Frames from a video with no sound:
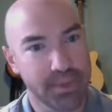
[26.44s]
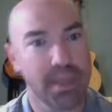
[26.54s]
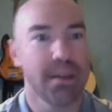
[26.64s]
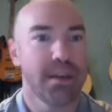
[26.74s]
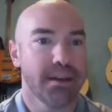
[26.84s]

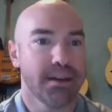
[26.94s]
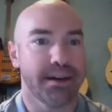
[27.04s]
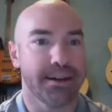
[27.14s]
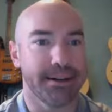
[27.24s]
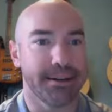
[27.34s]

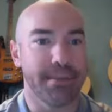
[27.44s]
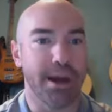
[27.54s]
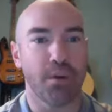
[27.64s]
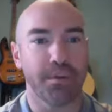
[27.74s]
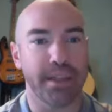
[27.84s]
Now,
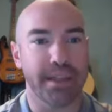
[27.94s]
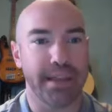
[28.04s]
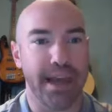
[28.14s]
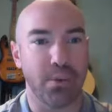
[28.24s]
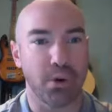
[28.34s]
hopefully, that
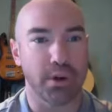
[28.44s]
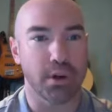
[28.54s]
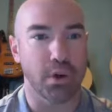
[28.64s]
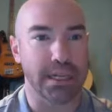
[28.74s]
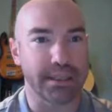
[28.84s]
word
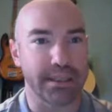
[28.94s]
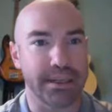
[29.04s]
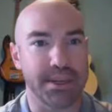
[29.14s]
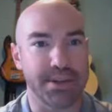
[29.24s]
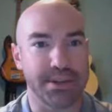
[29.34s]
critically
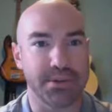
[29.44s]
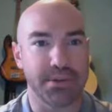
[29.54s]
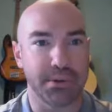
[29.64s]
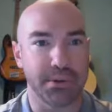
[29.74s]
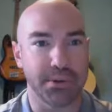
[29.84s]
isn't
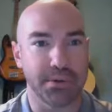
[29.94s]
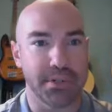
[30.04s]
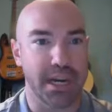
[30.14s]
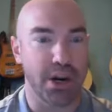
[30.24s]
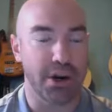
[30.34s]
too
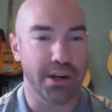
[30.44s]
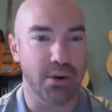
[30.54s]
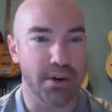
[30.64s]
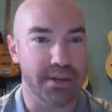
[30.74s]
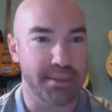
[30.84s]
scary
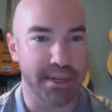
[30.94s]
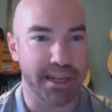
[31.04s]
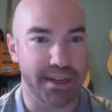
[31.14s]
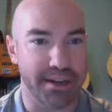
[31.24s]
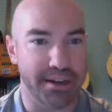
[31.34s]
or
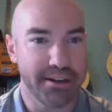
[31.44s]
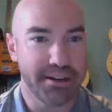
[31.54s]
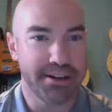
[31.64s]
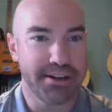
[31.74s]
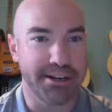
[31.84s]
intimidating.
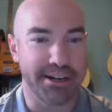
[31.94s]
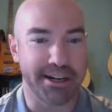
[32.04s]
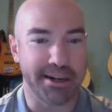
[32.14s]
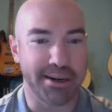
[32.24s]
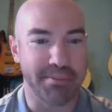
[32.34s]

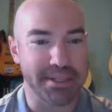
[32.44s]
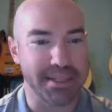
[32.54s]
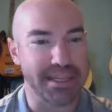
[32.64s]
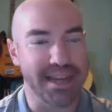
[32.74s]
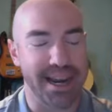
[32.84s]
Is
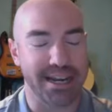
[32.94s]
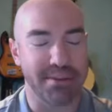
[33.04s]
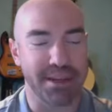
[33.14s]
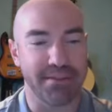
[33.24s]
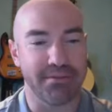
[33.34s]
it's not going to
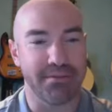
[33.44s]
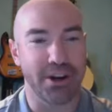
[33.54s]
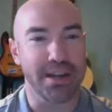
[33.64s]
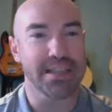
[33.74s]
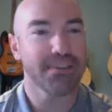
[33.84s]
be
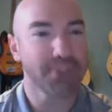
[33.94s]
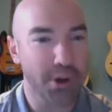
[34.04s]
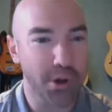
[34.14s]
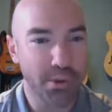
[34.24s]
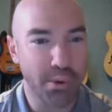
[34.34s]
very
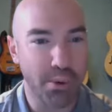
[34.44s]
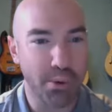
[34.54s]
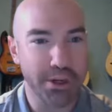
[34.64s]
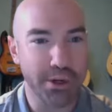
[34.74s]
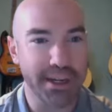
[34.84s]
difficult what we're
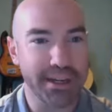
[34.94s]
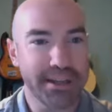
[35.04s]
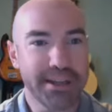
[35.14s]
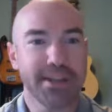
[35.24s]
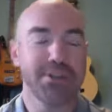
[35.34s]
doing.
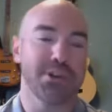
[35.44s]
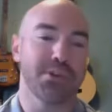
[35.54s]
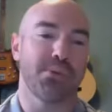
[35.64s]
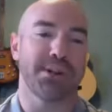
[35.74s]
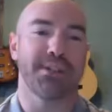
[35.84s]
Just
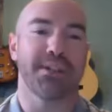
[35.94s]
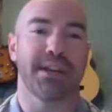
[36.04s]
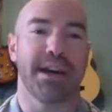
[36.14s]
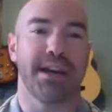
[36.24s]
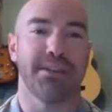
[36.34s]
want to
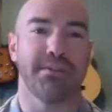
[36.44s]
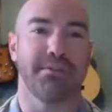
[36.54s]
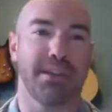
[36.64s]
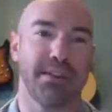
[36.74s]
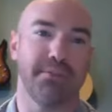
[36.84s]
kind of
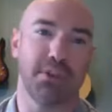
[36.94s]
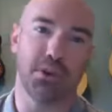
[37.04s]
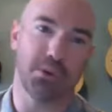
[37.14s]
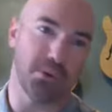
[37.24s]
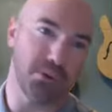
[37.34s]
give
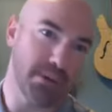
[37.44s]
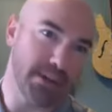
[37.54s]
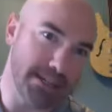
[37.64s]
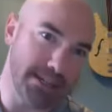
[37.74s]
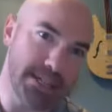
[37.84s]
you
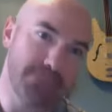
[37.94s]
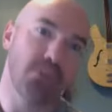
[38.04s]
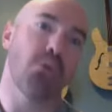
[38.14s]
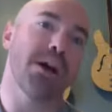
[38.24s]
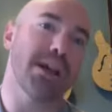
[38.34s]
a
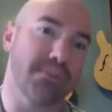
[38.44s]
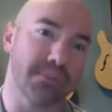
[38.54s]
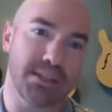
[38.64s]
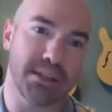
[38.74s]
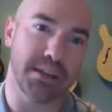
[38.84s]
different way of
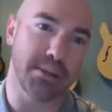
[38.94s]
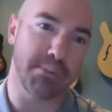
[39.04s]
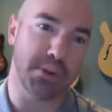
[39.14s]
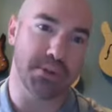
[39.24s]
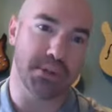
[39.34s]
listening to
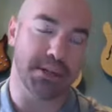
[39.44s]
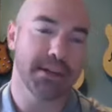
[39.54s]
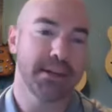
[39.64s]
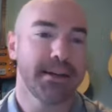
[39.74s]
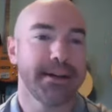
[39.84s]
music
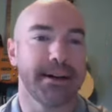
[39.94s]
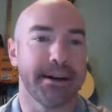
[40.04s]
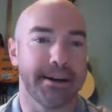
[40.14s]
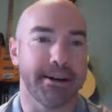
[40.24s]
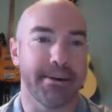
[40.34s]

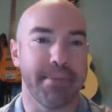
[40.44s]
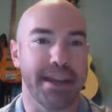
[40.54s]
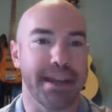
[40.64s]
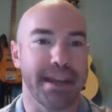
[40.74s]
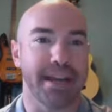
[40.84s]
that
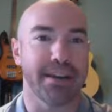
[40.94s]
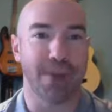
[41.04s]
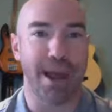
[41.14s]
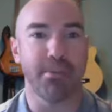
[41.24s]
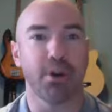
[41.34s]
can kind of
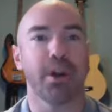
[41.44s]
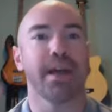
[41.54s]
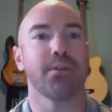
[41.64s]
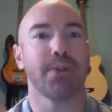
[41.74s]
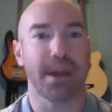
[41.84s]
wrap your head
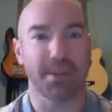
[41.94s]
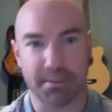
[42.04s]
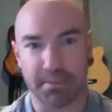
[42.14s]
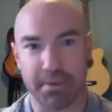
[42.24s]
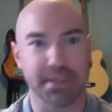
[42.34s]
around
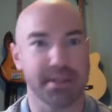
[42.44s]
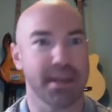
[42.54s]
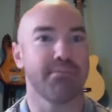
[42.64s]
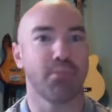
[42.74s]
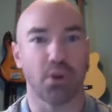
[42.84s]
some of these kind
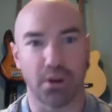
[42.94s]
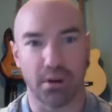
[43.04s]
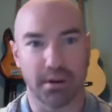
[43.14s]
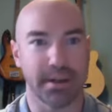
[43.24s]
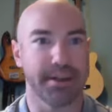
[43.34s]
of
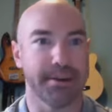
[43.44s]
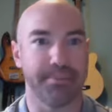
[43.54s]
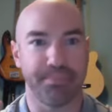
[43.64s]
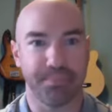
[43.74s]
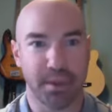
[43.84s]
more
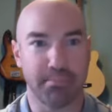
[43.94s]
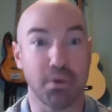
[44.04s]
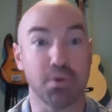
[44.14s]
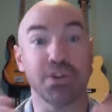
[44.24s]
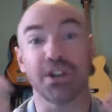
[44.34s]

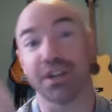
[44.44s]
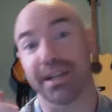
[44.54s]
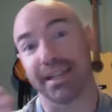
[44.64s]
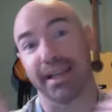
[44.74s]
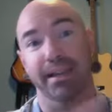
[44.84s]

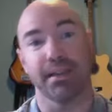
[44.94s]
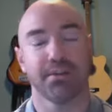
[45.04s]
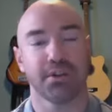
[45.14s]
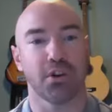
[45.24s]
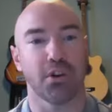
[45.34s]
musician-like
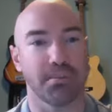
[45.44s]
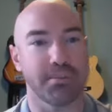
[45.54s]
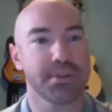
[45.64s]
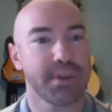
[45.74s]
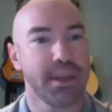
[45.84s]

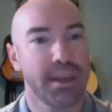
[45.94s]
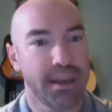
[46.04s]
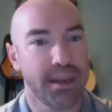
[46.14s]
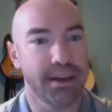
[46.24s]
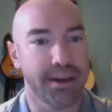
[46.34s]
terms
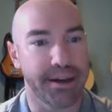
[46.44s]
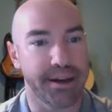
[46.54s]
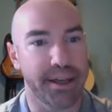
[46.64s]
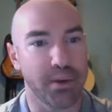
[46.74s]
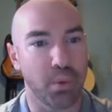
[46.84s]

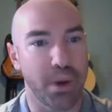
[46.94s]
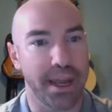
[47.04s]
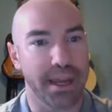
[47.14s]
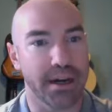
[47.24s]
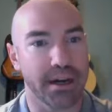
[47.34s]
and
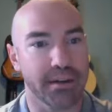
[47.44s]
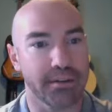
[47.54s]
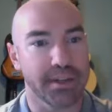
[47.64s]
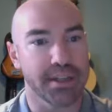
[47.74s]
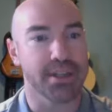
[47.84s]
way of
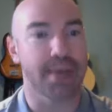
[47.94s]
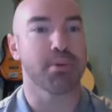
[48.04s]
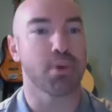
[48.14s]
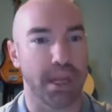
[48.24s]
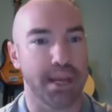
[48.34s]

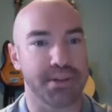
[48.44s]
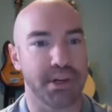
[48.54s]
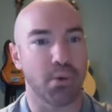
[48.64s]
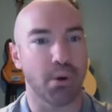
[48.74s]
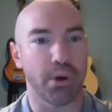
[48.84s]

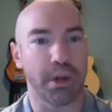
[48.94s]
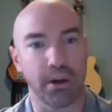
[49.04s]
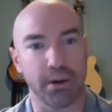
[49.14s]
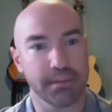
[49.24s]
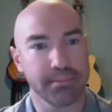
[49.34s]
conceptualizing what we're
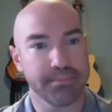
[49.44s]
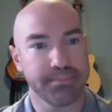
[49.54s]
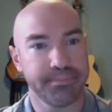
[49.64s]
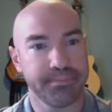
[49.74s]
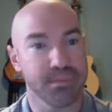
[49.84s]
hearing.
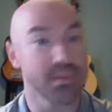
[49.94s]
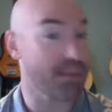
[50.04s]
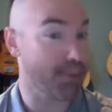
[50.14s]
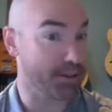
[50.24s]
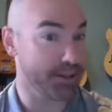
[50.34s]
Does that
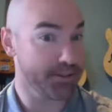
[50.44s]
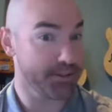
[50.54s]
make sense?